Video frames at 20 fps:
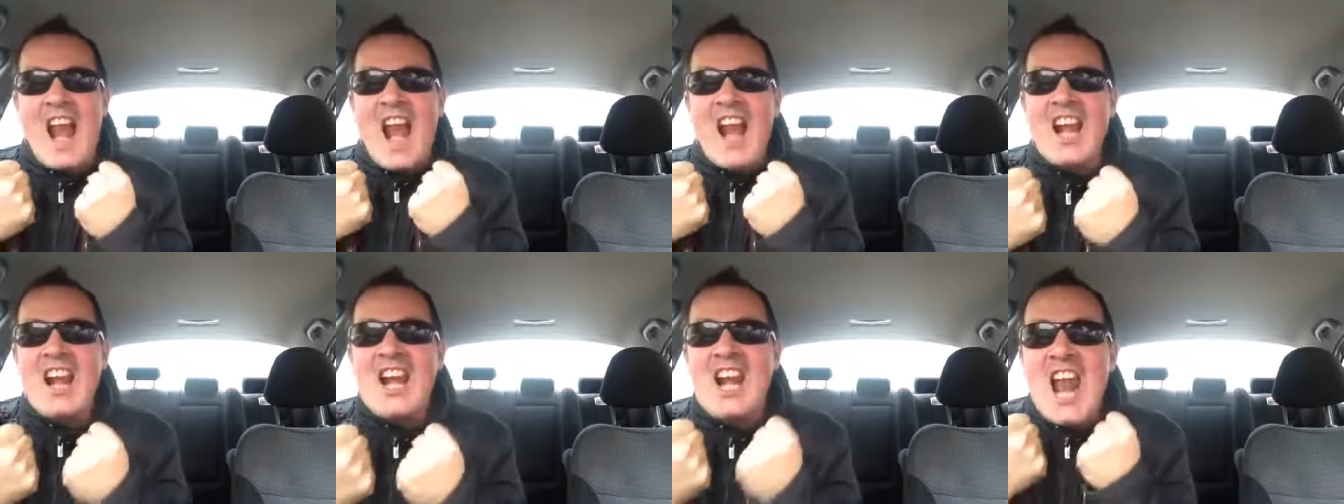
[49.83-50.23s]

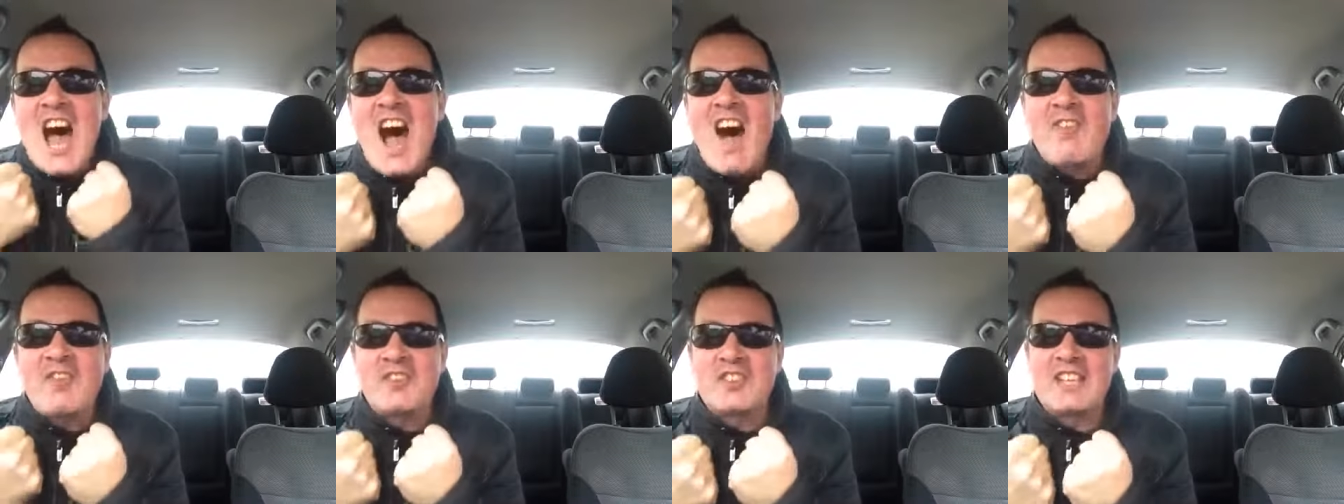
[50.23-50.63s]

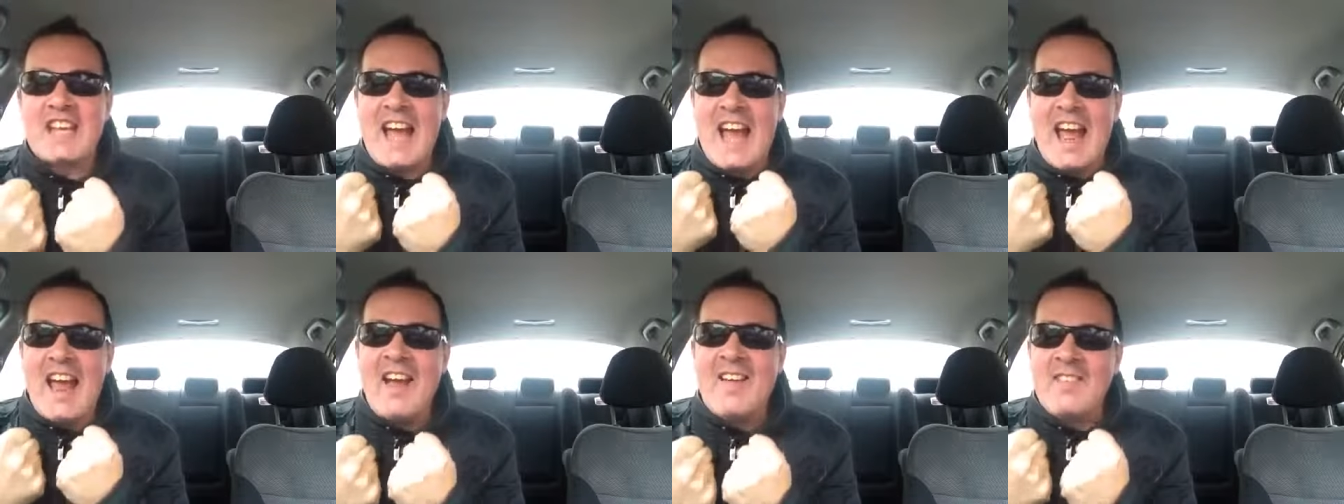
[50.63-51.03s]
Loved.
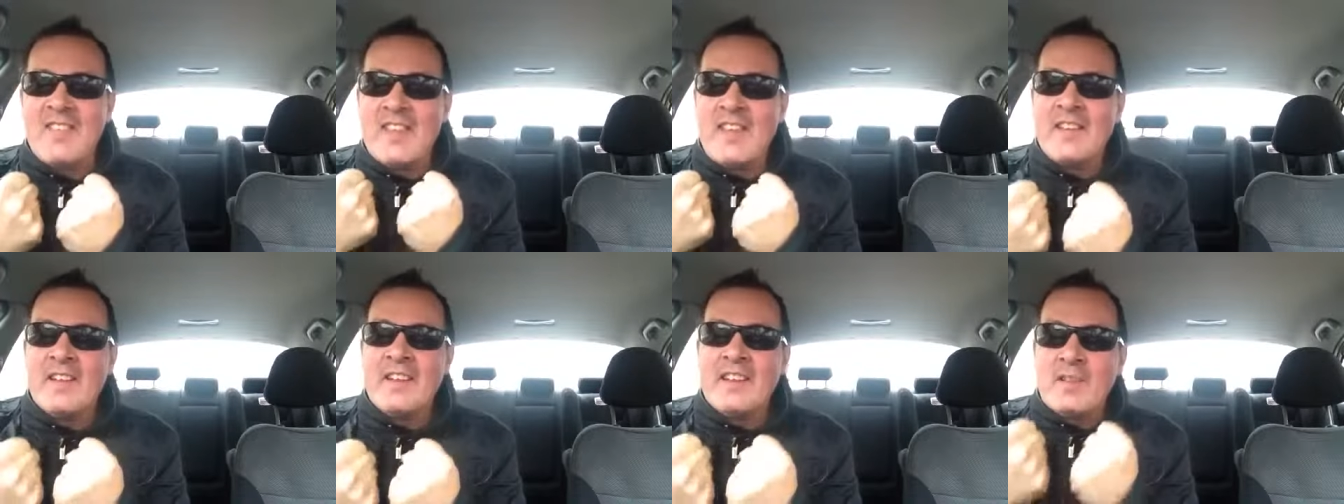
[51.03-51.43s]

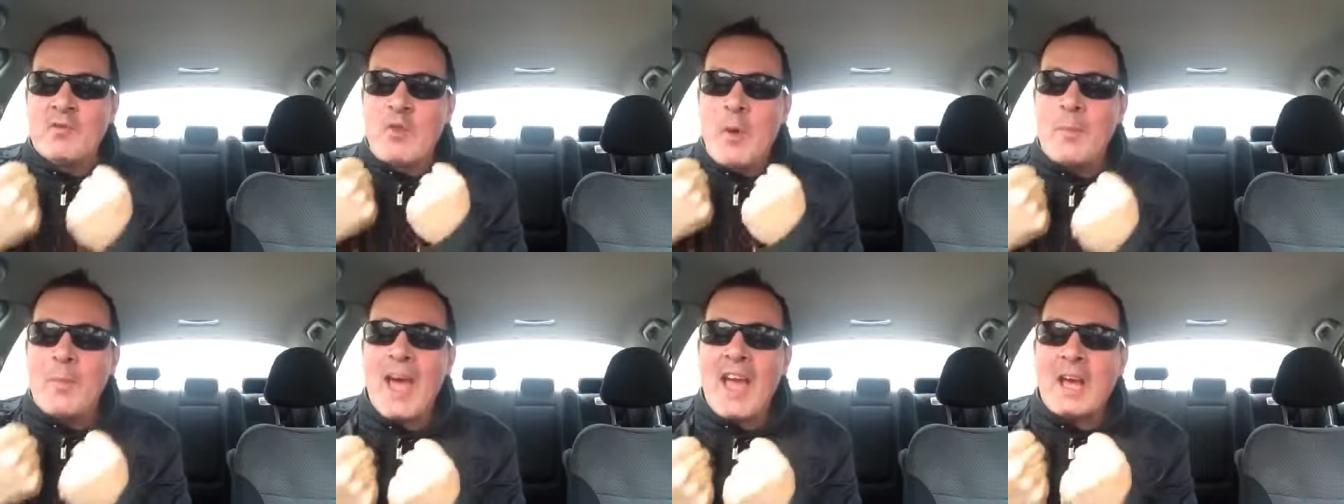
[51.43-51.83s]

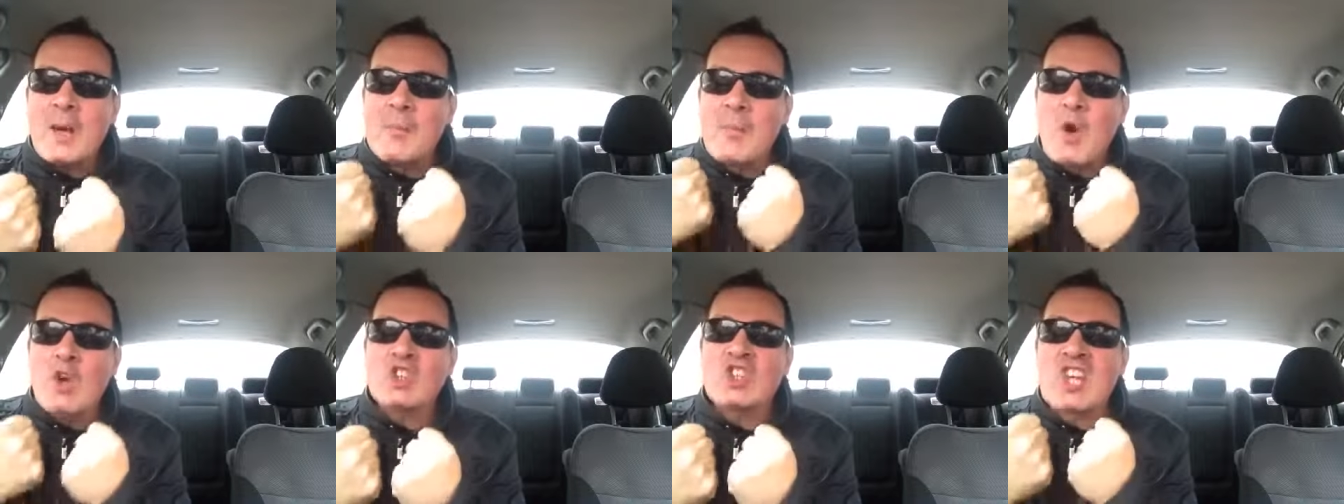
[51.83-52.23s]

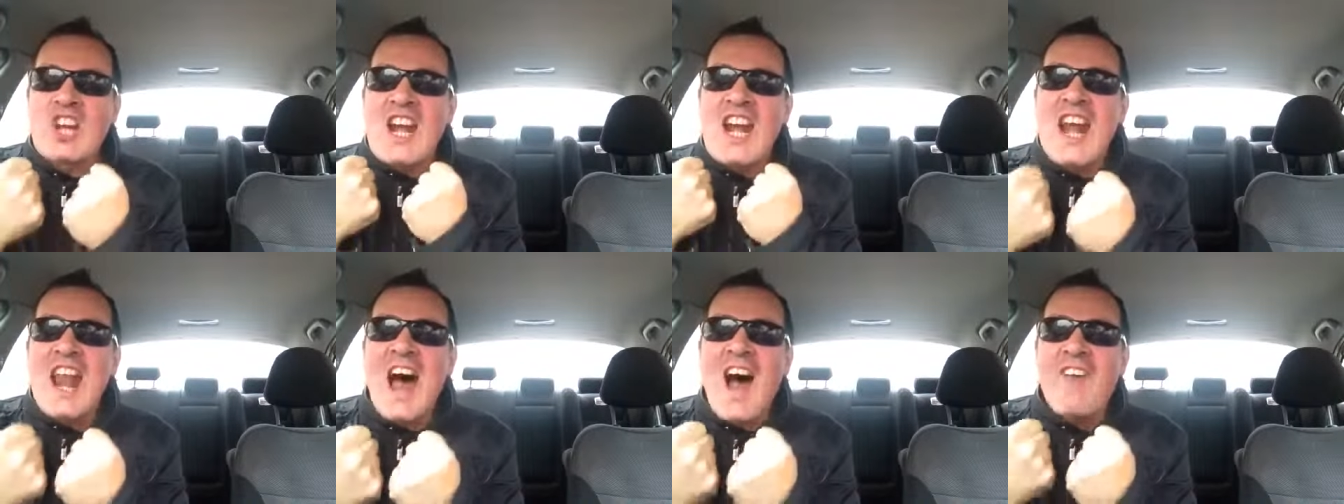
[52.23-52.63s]
Rebekah Brooks
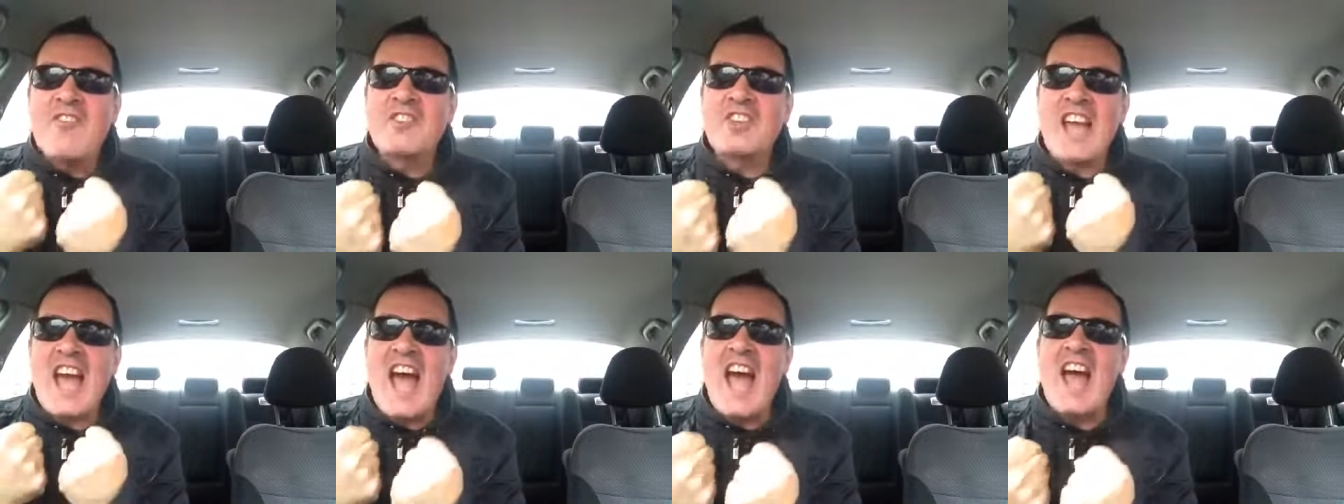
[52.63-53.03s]

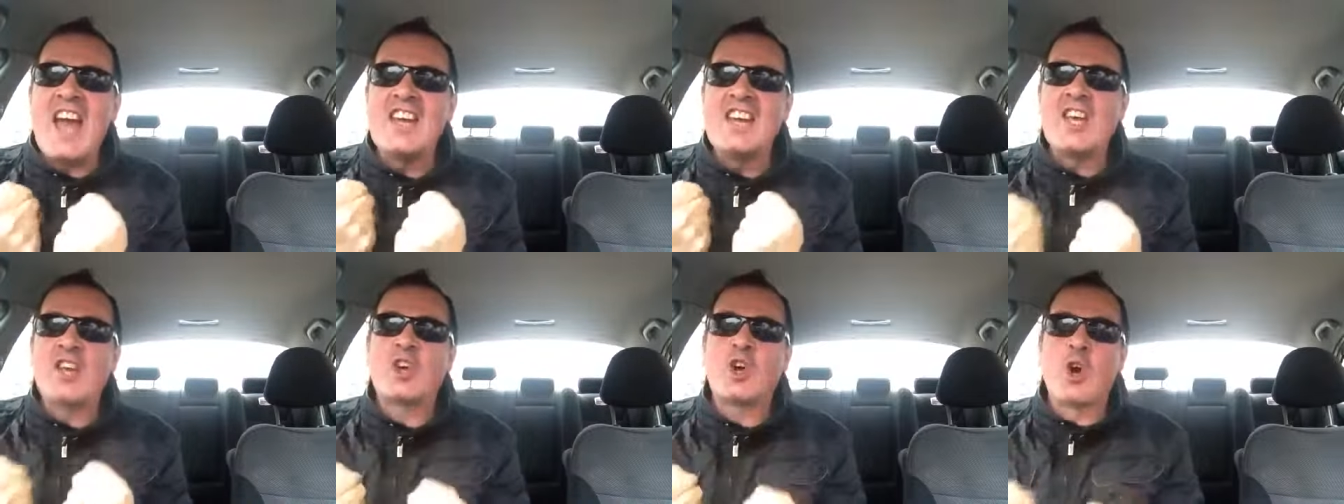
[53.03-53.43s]
loved
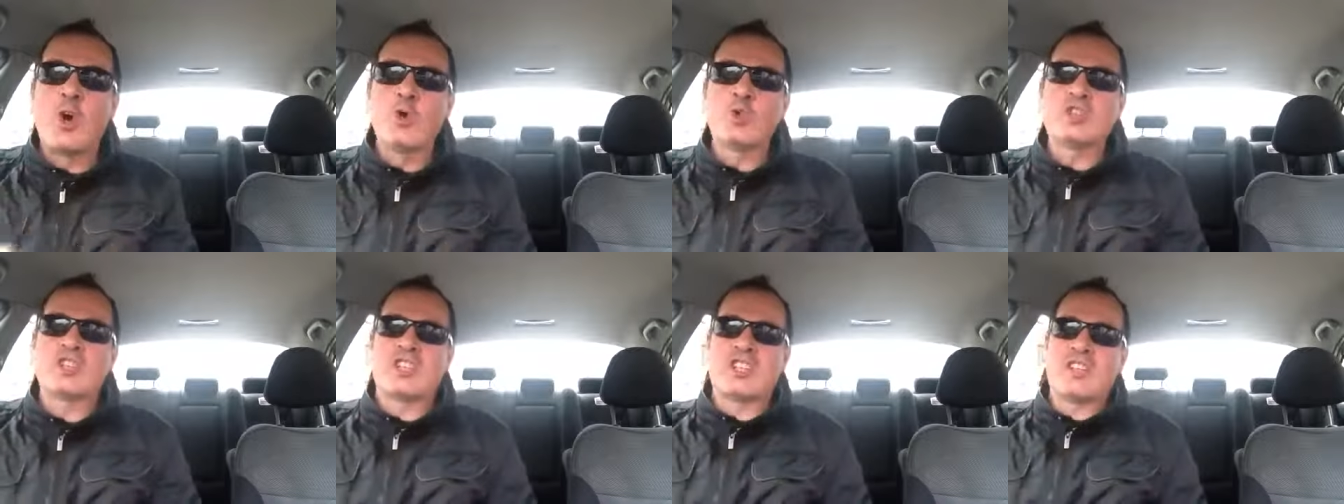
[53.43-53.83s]
Andy
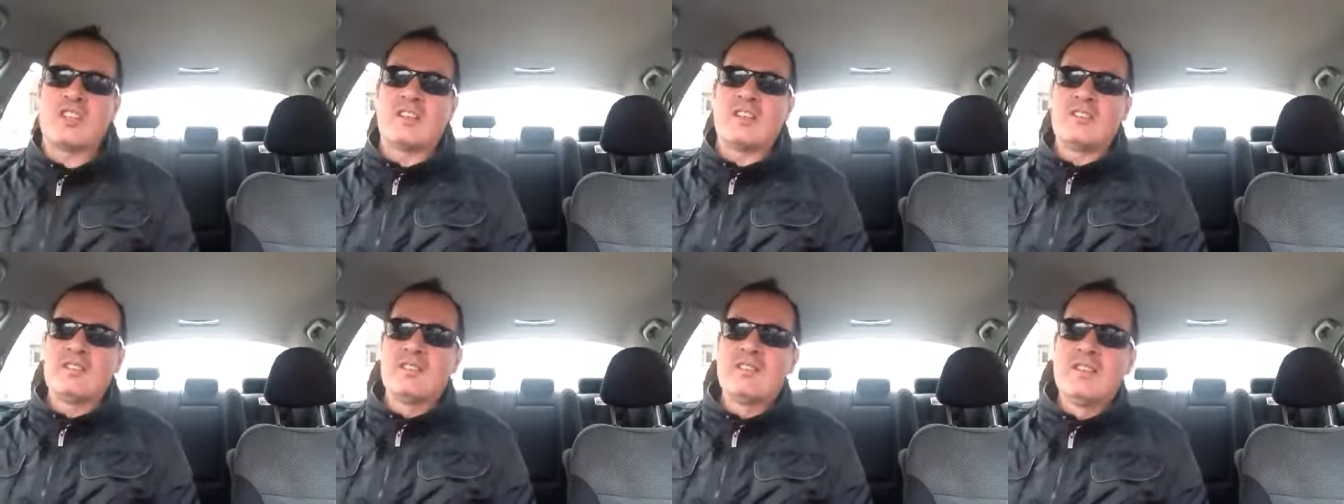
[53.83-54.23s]

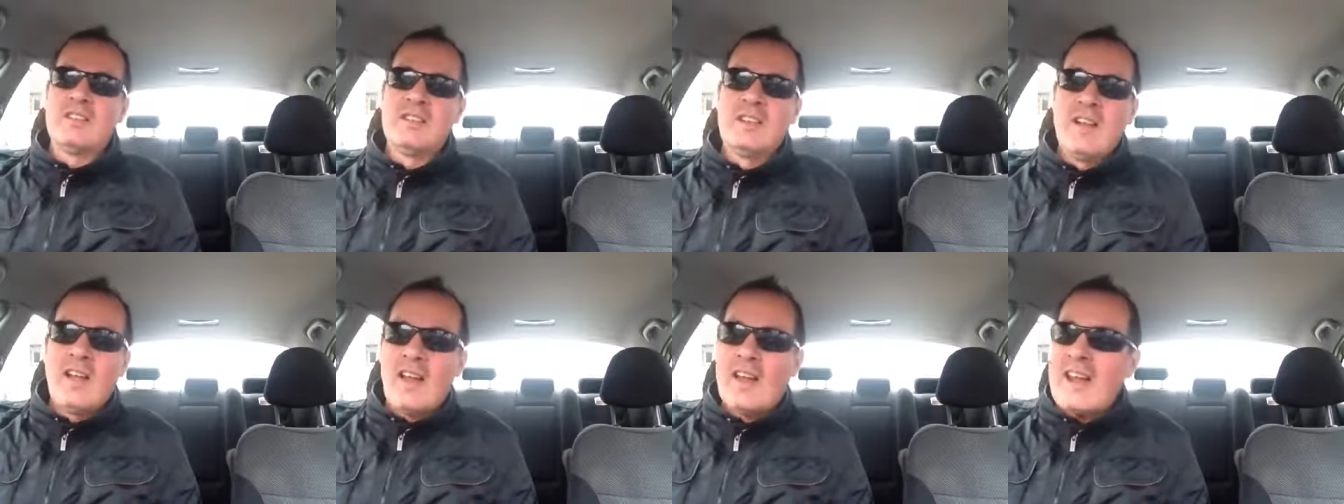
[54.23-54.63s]
Coulson.
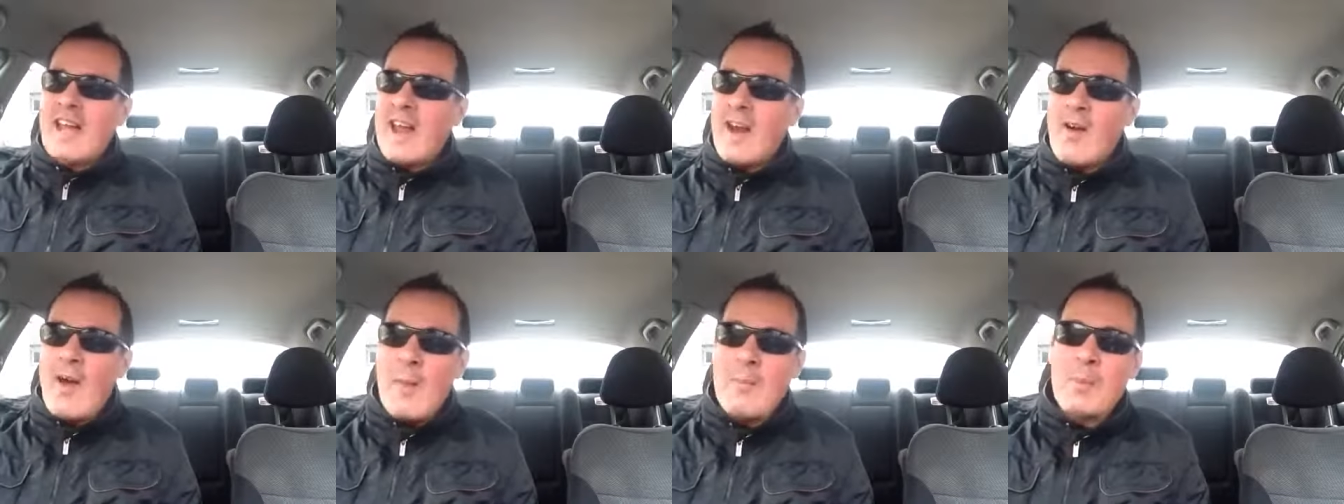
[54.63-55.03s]
And
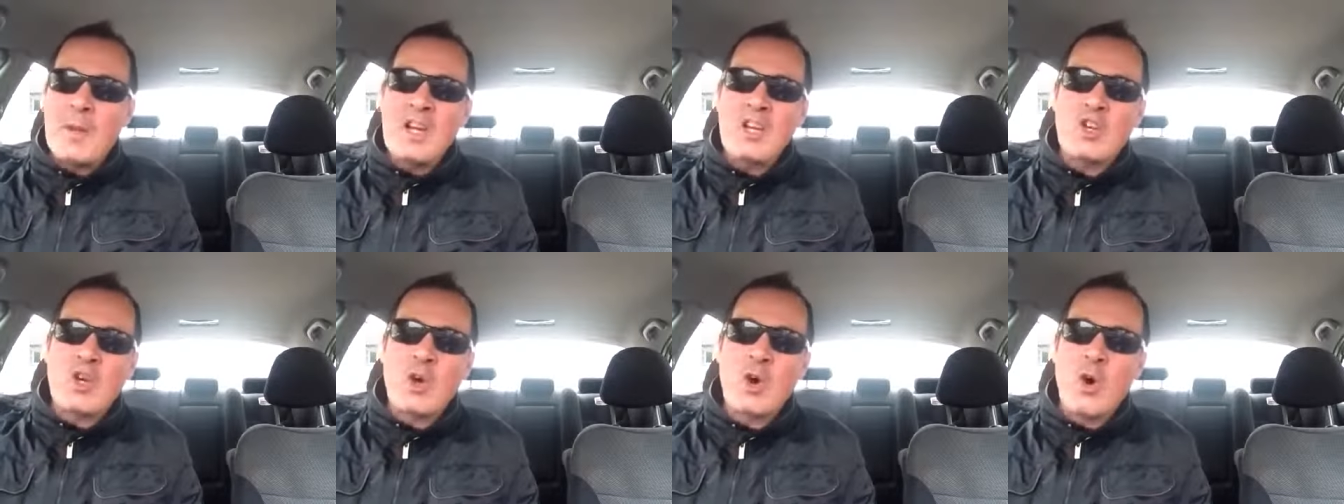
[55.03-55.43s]
they're up
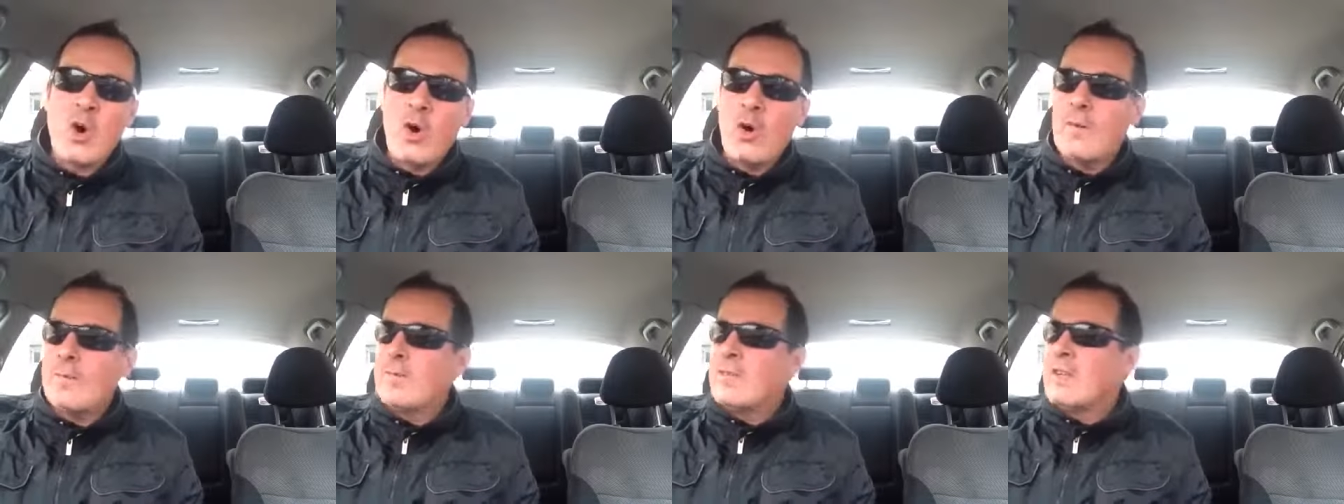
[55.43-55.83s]
in
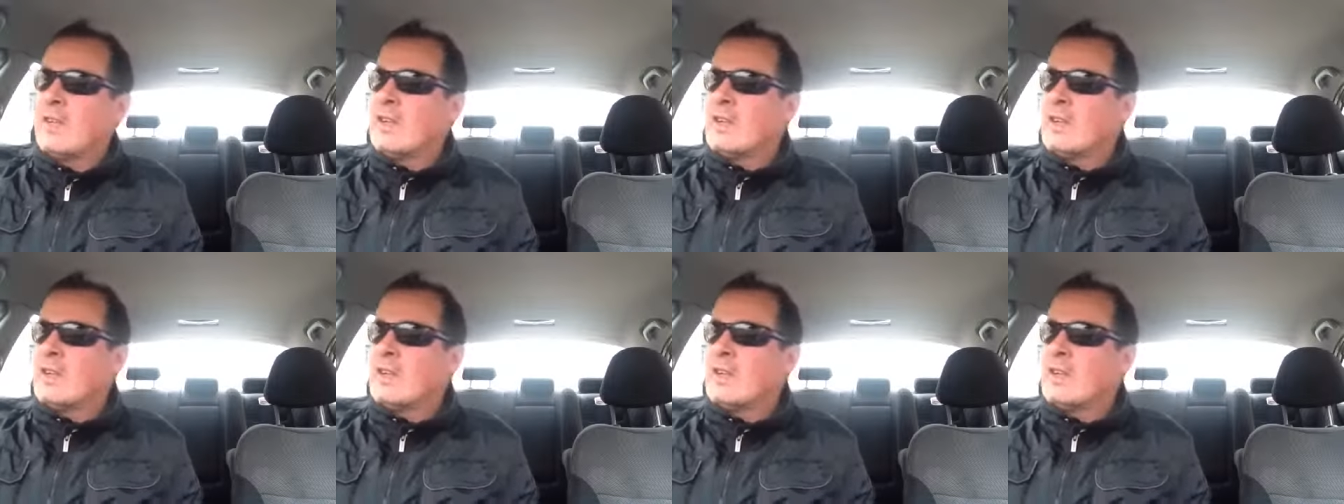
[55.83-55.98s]
court.